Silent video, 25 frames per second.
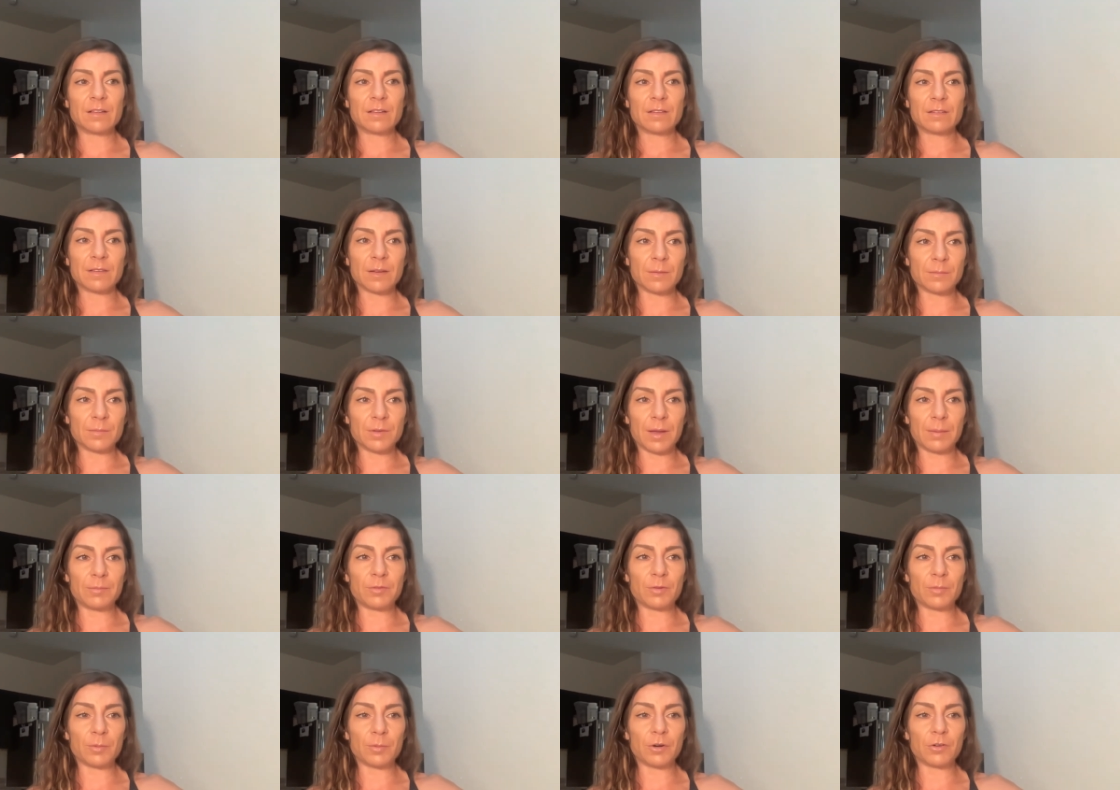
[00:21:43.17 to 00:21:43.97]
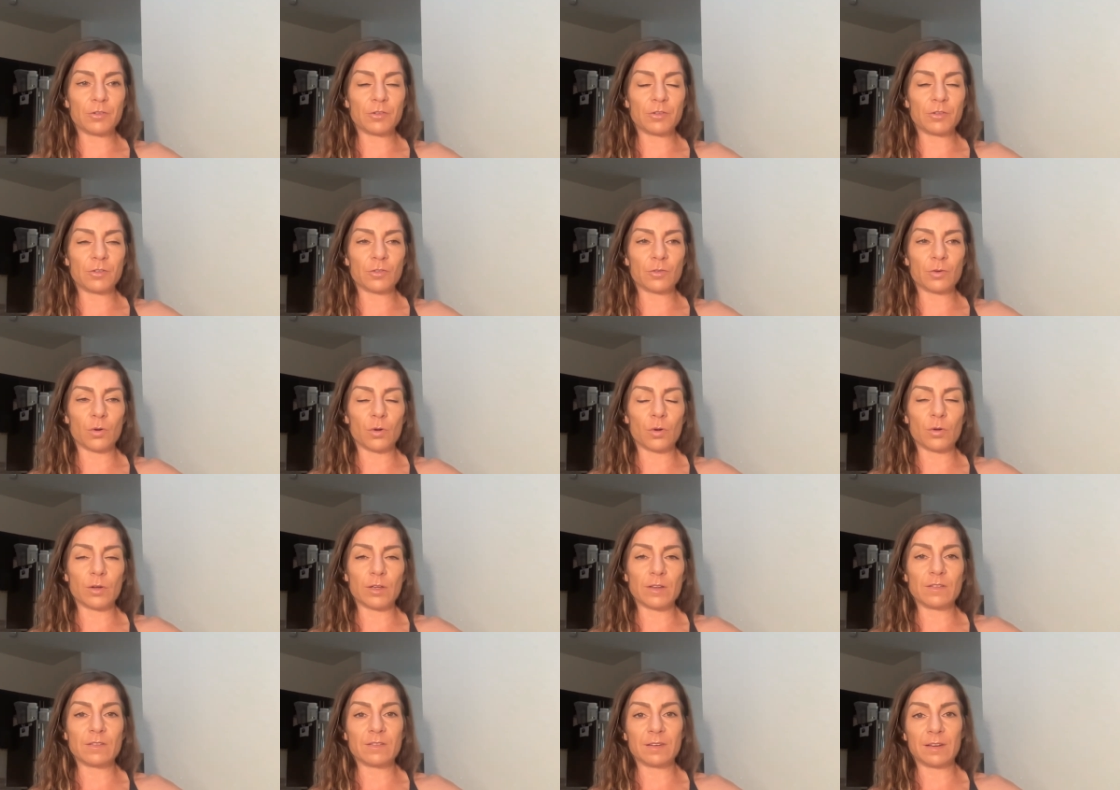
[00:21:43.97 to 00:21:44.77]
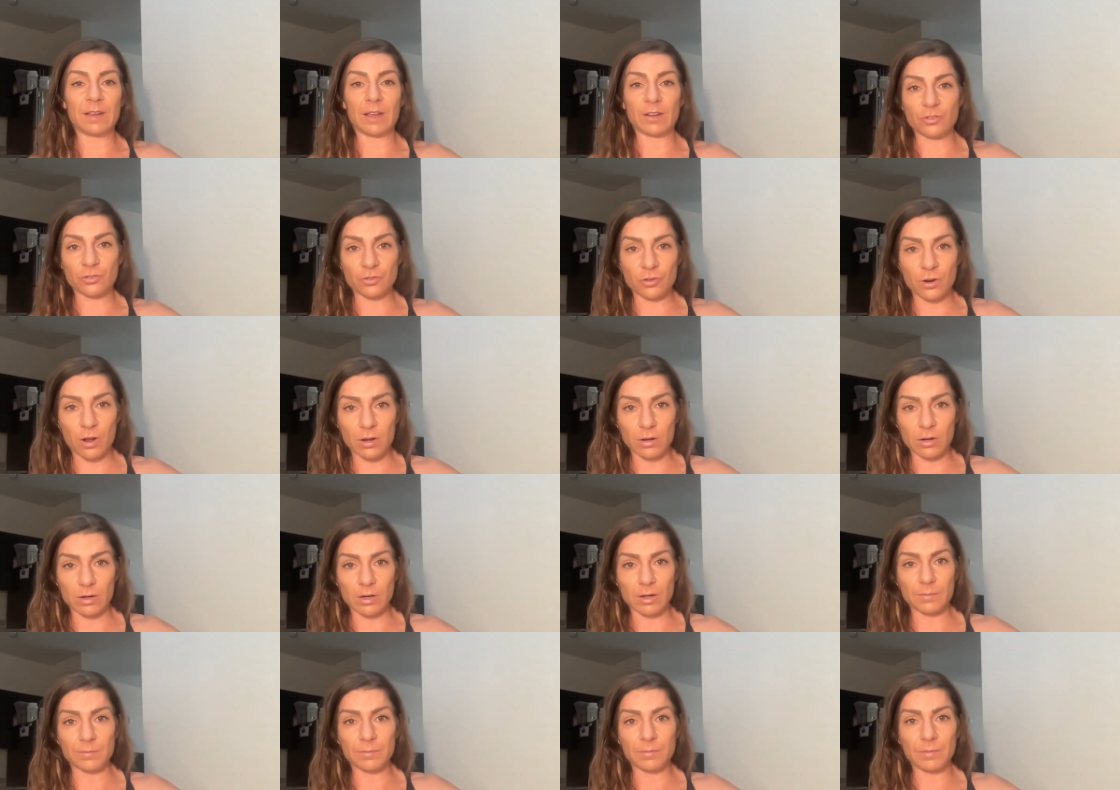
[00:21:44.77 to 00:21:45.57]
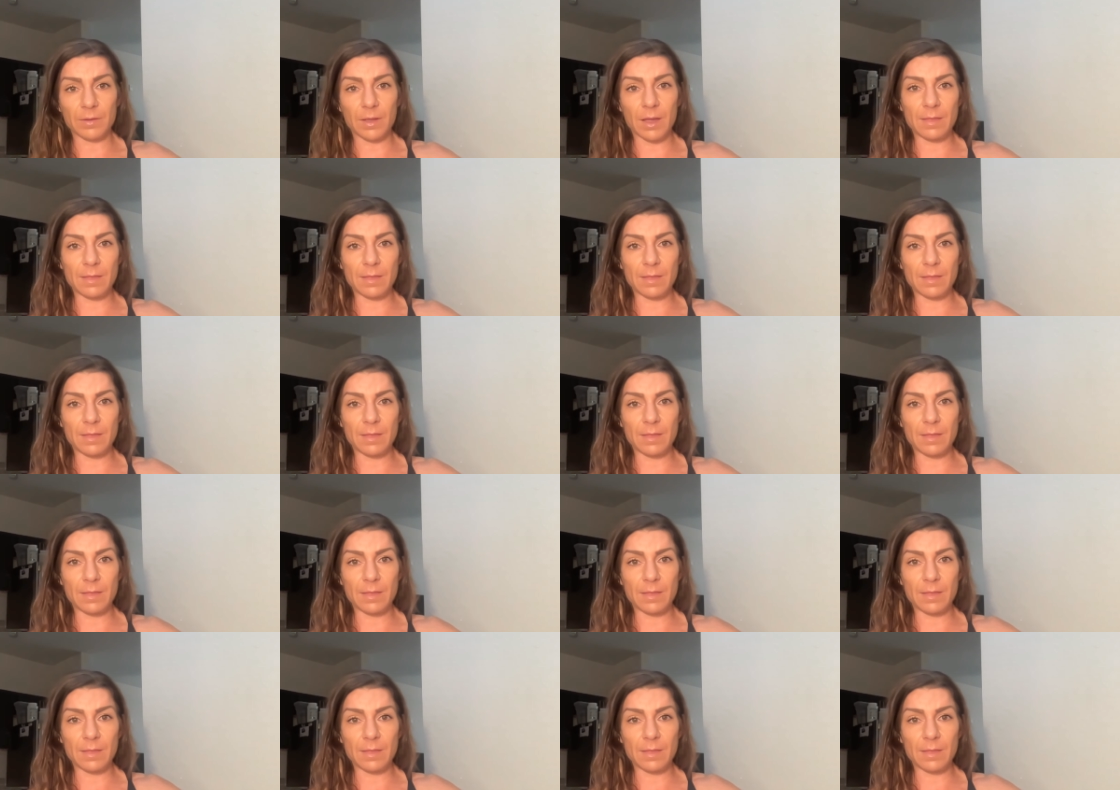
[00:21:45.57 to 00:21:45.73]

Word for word: sometimes a person's goal is to get stronger,